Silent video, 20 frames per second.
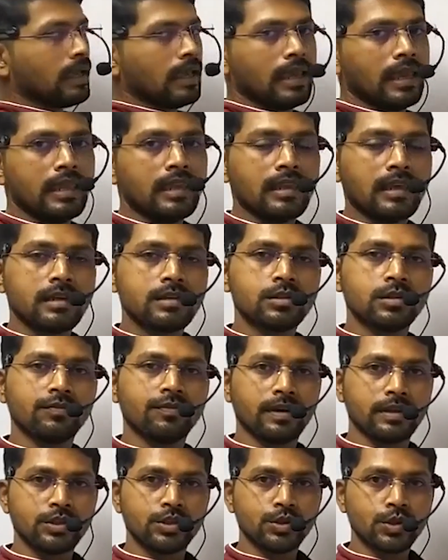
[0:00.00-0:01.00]
In case of
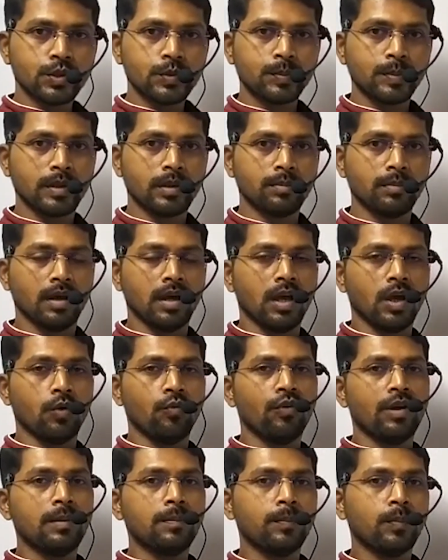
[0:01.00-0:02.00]
angiosperm,
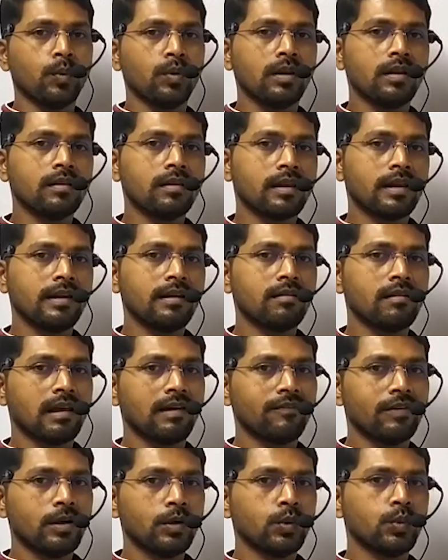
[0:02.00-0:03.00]
when pollen grain
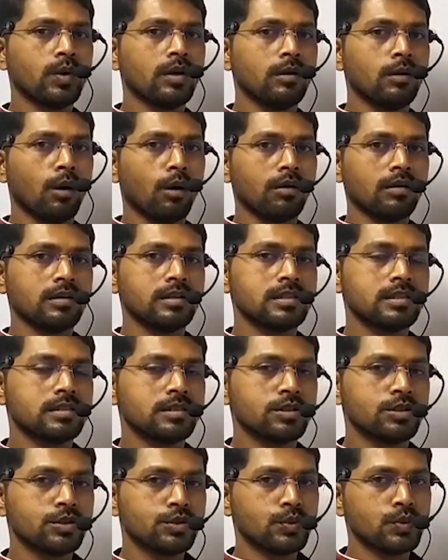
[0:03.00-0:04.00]
travel to a long
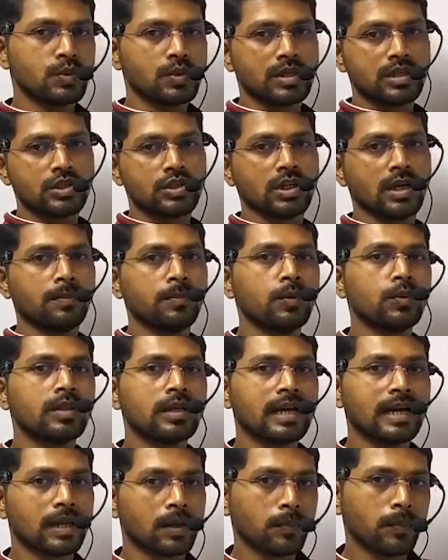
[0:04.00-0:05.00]
distance to reach up to the
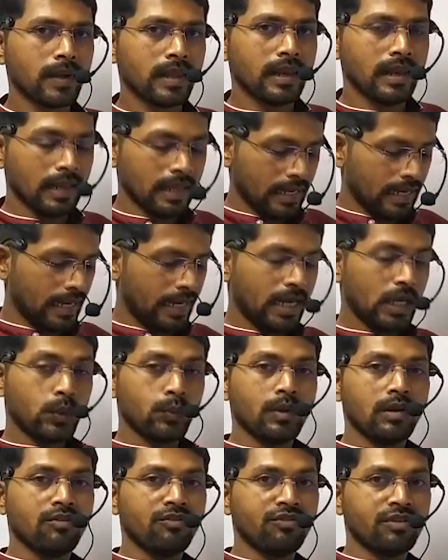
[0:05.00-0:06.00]
carpel, it
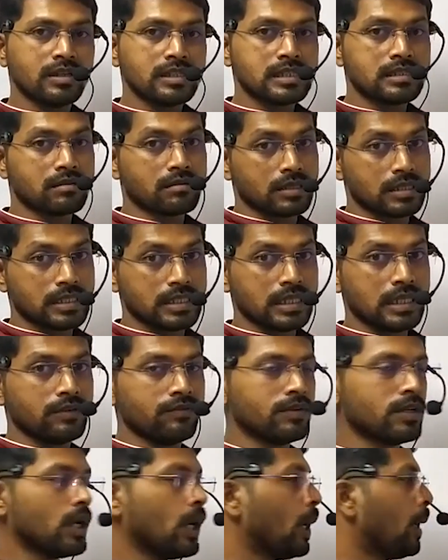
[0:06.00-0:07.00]
will first
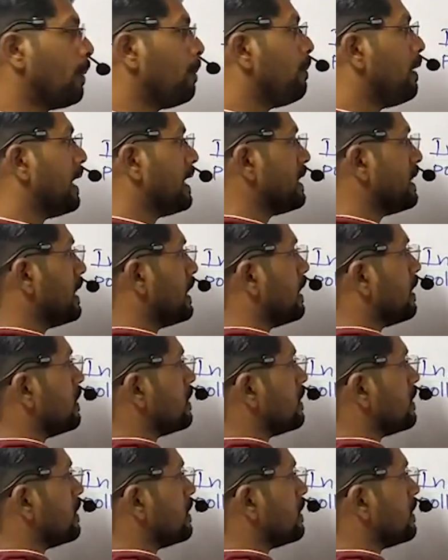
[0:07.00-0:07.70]
received by the